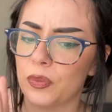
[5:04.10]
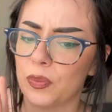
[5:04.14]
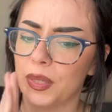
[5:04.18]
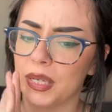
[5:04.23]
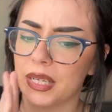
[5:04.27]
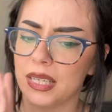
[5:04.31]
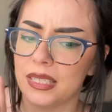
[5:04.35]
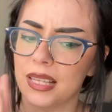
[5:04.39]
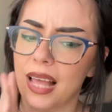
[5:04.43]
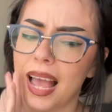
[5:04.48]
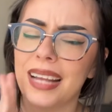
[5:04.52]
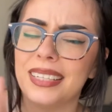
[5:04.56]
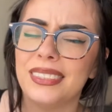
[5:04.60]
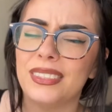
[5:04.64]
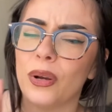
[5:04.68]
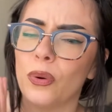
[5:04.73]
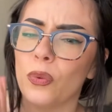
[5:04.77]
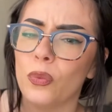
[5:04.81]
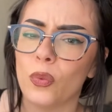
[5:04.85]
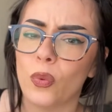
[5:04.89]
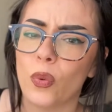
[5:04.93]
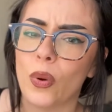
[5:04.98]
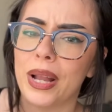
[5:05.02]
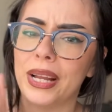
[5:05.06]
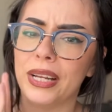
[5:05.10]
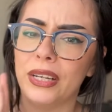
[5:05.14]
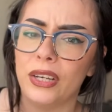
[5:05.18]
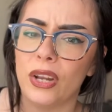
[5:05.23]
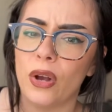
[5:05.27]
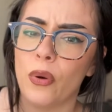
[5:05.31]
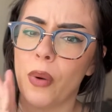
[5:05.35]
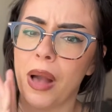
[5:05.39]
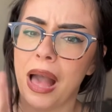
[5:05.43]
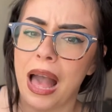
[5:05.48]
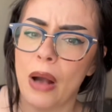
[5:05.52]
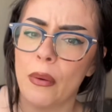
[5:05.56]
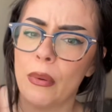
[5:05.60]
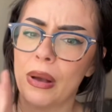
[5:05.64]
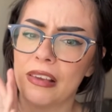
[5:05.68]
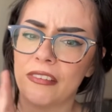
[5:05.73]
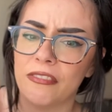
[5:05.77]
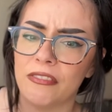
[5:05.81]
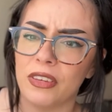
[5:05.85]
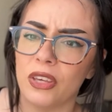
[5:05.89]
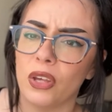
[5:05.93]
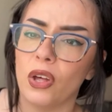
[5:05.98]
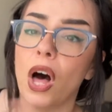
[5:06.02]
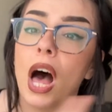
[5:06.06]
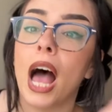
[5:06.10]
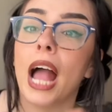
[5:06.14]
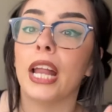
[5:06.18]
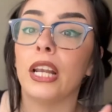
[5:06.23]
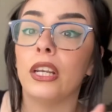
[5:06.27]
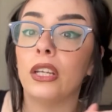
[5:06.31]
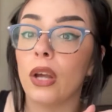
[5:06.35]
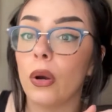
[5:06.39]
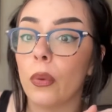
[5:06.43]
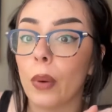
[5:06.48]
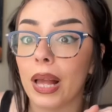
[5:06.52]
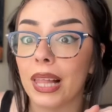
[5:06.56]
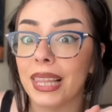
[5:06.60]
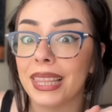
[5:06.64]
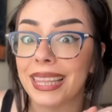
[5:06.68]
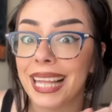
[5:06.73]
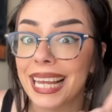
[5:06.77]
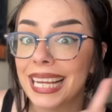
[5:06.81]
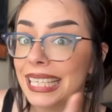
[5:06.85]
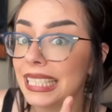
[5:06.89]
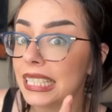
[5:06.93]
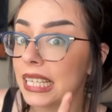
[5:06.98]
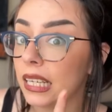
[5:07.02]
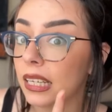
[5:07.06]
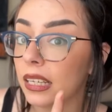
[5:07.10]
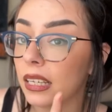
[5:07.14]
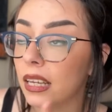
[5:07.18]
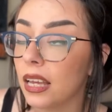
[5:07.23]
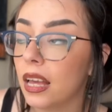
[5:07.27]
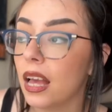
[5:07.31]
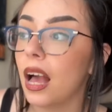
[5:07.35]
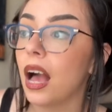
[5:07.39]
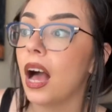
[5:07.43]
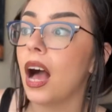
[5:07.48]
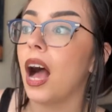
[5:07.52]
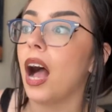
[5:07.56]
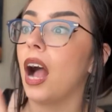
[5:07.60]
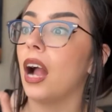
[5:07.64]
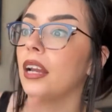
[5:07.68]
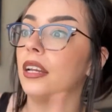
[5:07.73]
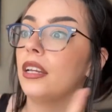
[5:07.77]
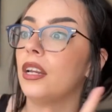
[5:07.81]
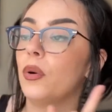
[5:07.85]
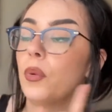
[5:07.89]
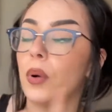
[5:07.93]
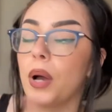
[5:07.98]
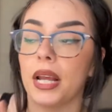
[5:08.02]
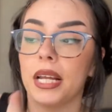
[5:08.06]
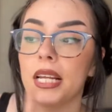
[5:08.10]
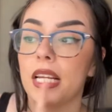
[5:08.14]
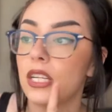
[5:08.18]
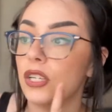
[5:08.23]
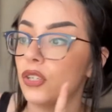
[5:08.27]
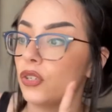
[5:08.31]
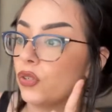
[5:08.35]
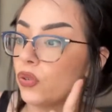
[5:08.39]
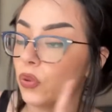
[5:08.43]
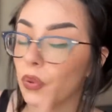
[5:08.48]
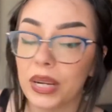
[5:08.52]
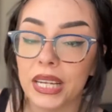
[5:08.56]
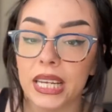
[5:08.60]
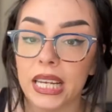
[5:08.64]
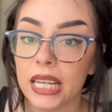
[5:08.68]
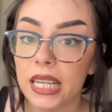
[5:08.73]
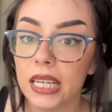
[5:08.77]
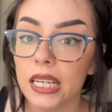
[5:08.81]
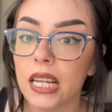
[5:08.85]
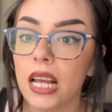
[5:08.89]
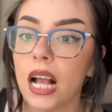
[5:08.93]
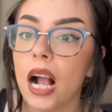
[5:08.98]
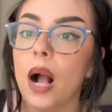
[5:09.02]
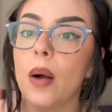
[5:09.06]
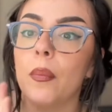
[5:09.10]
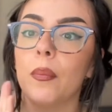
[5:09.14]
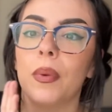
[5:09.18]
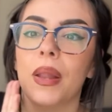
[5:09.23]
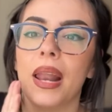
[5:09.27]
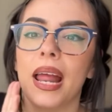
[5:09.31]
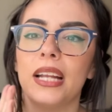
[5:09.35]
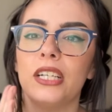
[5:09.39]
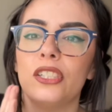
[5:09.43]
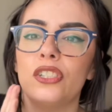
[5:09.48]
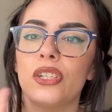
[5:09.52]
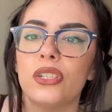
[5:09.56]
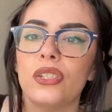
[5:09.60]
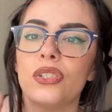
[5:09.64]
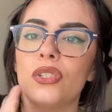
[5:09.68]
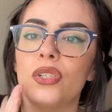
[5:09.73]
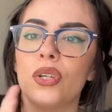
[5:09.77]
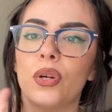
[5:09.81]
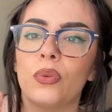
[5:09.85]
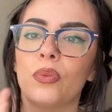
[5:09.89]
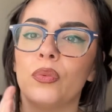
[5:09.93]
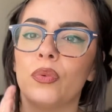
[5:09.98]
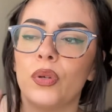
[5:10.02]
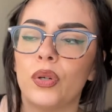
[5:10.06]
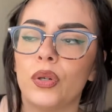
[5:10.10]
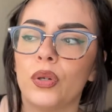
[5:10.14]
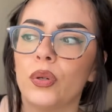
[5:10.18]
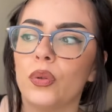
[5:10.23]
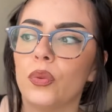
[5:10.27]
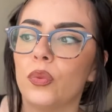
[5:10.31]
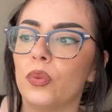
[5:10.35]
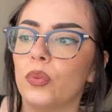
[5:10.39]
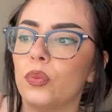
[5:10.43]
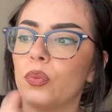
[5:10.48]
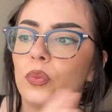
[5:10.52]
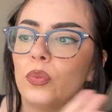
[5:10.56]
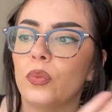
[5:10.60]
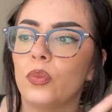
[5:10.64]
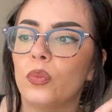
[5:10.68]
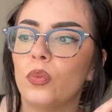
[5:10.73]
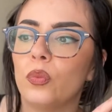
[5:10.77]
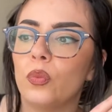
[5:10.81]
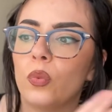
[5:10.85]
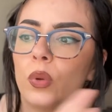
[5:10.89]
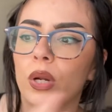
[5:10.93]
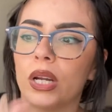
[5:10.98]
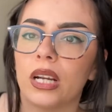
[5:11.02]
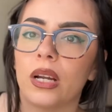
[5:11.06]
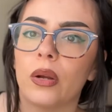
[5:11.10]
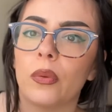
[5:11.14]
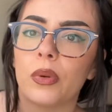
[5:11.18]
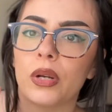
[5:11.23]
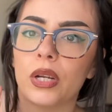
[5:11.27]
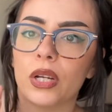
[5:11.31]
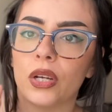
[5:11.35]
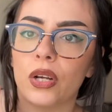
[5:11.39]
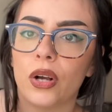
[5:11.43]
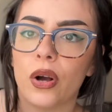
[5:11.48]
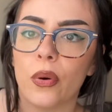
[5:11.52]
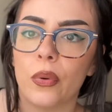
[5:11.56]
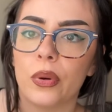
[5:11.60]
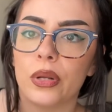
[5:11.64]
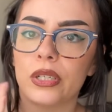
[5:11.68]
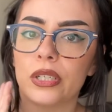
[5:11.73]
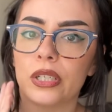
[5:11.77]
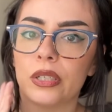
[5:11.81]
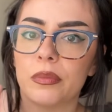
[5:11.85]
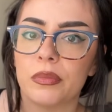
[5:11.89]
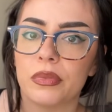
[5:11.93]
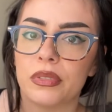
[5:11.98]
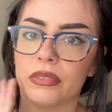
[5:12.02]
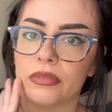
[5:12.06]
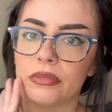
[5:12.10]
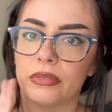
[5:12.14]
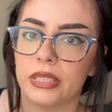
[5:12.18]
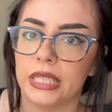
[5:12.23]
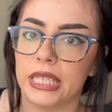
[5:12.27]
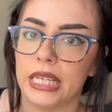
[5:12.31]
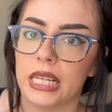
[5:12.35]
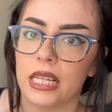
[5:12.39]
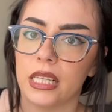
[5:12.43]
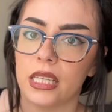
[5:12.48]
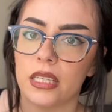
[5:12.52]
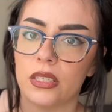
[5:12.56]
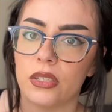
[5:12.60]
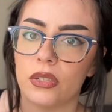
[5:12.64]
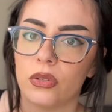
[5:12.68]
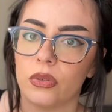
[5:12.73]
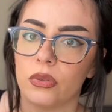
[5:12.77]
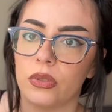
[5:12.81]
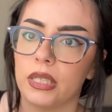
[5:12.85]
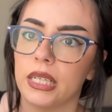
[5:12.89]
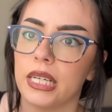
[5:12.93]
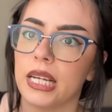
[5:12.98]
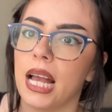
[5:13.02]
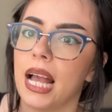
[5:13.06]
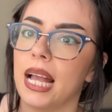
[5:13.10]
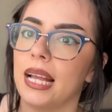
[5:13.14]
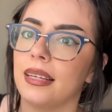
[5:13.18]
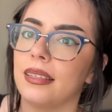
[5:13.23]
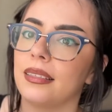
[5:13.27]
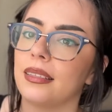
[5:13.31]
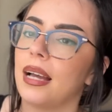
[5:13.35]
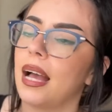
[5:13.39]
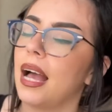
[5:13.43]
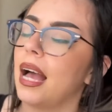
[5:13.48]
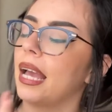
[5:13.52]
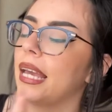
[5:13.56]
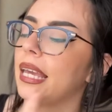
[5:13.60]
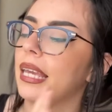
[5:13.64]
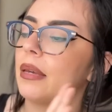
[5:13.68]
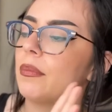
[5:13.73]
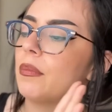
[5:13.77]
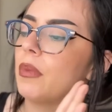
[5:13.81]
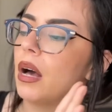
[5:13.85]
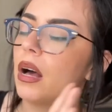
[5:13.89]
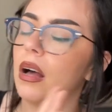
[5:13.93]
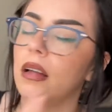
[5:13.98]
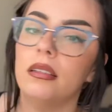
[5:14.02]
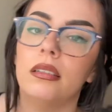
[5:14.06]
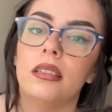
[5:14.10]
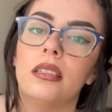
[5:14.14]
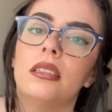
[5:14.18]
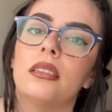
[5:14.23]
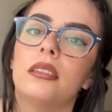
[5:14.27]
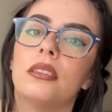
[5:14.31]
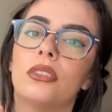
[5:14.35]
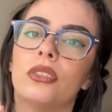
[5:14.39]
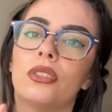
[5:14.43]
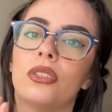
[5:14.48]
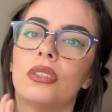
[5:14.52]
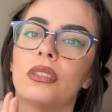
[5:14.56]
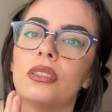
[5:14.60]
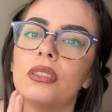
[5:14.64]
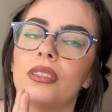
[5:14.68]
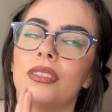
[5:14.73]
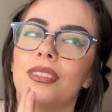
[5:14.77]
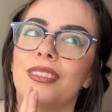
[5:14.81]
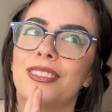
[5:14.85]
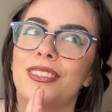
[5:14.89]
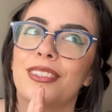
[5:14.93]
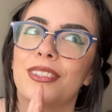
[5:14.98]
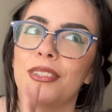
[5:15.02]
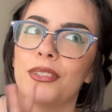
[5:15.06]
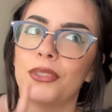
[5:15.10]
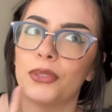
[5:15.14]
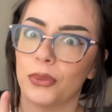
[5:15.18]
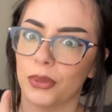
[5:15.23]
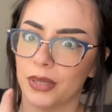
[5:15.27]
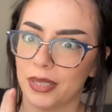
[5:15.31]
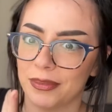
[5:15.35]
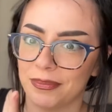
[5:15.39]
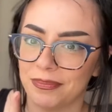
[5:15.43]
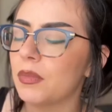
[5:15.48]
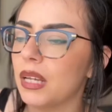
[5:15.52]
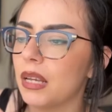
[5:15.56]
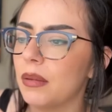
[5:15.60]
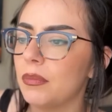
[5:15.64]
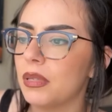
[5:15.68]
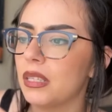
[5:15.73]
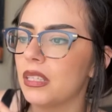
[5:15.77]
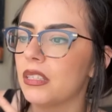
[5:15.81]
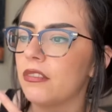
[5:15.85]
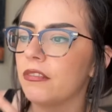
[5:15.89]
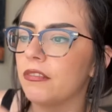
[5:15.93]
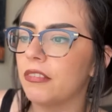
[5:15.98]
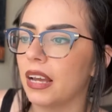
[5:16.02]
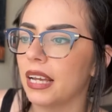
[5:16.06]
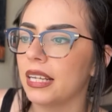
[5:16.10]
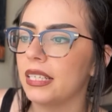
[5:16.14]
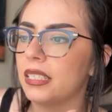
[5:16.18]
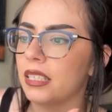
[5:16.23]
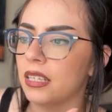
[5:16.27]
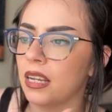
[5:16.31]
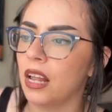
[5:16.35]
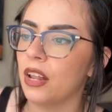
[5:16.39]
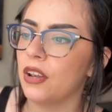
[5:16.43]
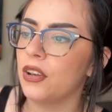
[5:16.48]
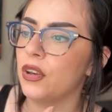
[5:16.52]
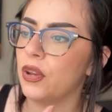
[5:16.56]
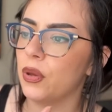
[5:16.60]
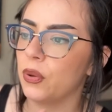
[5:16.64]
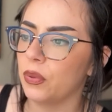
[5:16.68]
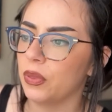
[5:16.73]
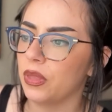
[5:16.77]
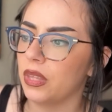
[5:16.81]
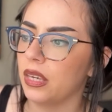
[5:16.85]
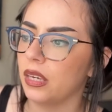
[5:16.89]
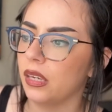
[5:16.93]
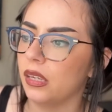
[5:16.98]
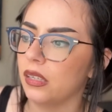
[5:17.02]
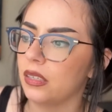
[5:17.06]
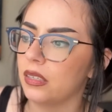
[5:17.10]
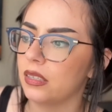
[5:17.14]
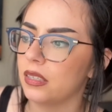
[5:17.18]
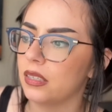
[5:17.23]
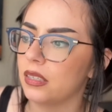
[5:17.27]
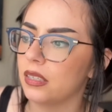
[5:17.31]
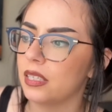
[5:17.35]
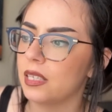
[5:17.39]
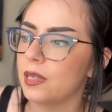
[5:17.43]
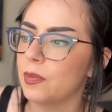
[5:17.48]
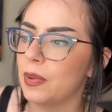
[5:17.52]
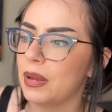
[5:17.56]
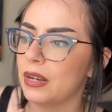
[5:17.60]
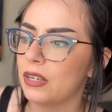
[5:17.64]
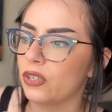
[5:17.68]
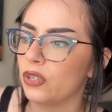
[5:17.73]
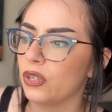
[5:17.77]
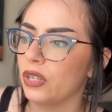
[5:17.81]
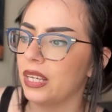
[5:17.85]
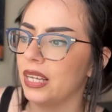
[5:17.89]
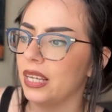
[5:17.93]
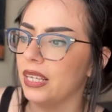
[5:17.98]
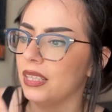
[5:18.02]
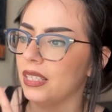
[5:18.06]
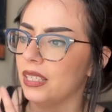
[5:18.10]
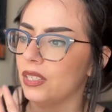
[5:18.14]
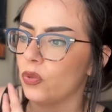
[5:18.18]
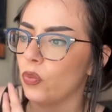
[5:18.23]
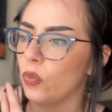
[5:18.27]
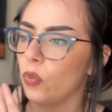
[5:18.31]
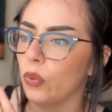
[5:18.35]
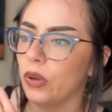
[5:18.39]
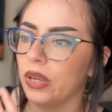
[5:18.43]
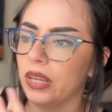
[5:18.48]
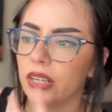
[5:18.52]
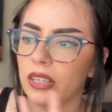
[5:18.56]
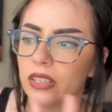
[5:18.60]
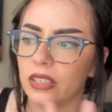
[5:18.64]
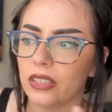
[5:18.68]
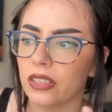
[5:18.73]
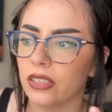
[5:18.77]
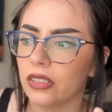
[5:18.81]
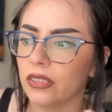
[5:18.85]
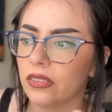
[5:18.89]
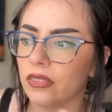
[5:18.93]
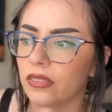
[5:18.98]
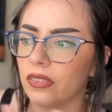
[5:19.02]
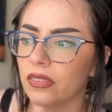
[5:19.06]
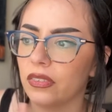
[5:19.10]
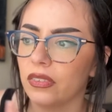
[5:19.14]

because I don't quite know how I feel. I know I liked it, I know I enjoyed it, but I just don't know where I want to go in terms of reading this story. I, I am unsure. Sometimes it's fine to not know things, especially in these weird